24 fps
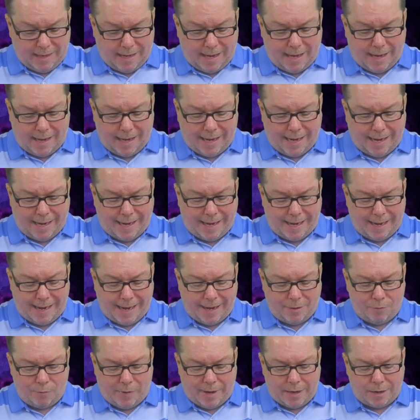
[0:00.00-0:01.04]
Uh,
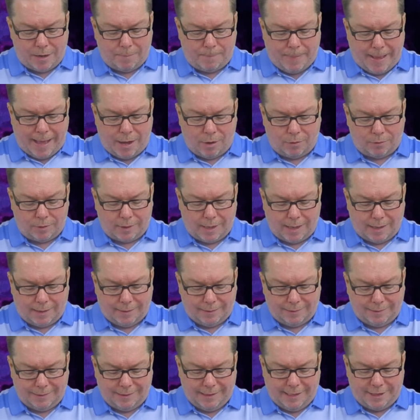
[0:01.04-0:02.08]
I read about a
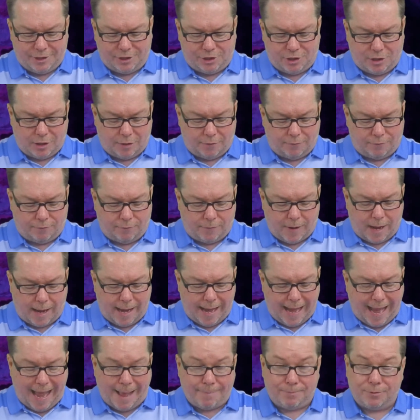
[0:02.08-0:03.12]
list of uh,
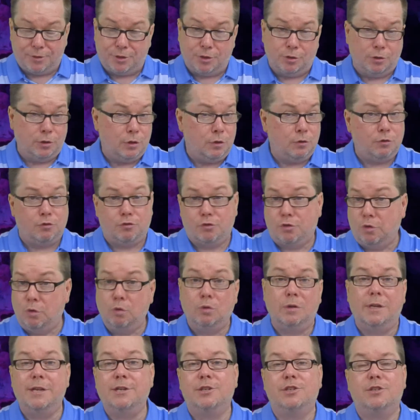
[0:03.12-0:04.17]
absolute true
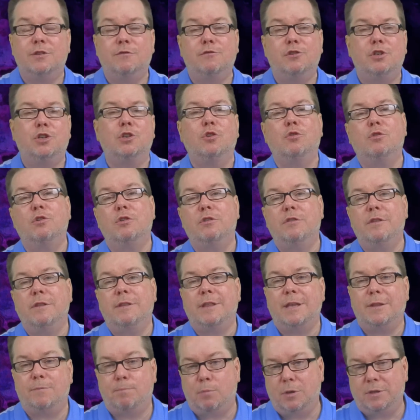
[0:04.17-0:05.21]
list of children that
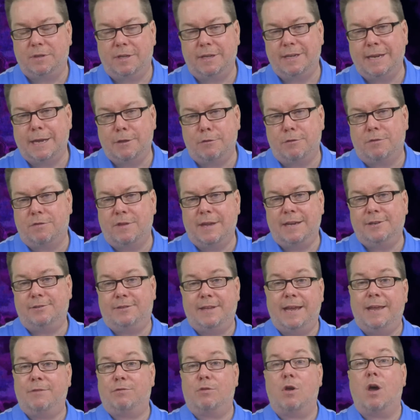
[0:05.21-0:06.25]
they put together, things
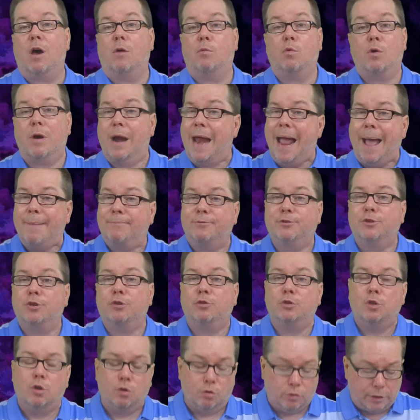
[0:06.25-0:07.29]
they thought were
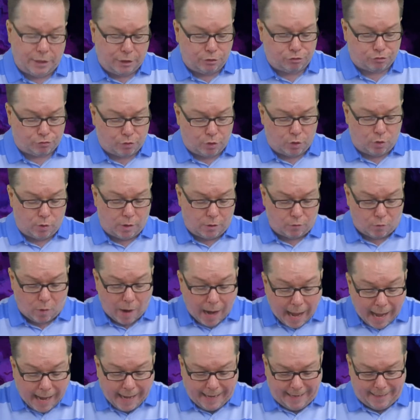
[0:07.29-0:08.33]
absolutely true and
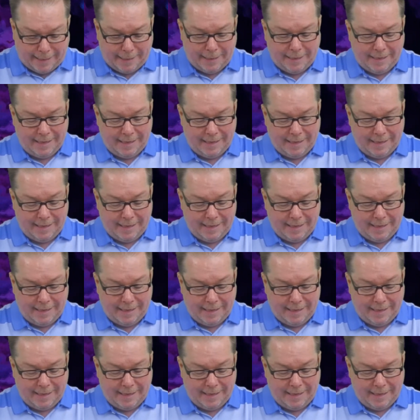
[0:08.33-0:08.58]
right.